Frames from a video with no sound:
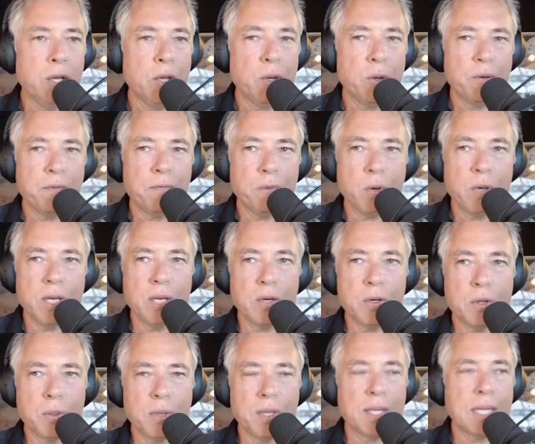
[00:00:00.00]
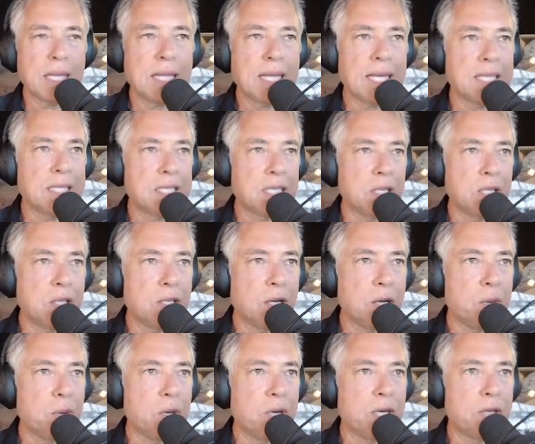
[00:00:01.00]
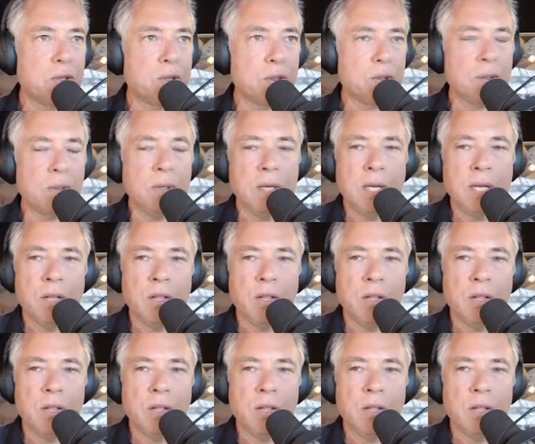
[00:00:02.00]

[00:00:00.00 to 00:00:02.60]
you avoid doing the things that you don't want to do,